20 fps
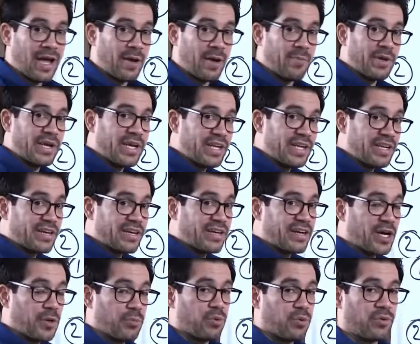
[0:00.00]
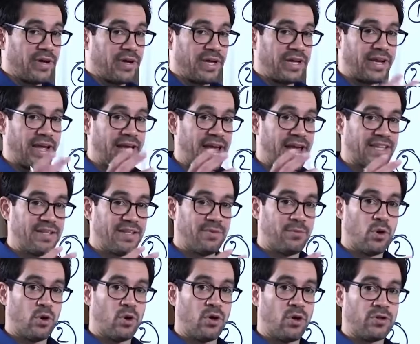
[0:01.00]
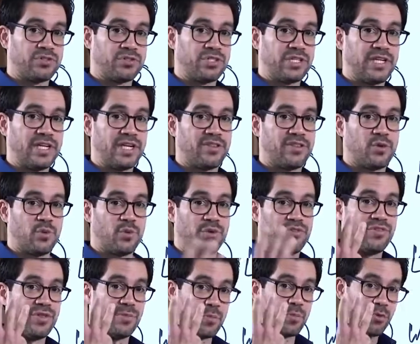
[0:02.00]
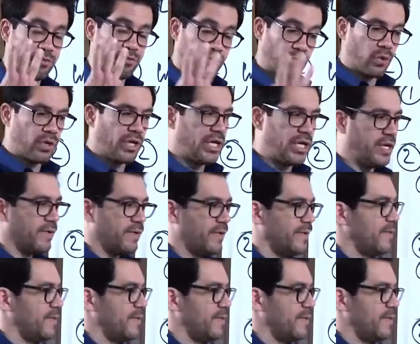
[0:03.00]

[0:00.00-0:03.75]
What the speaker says: I begin to couple and add them all together with number 3.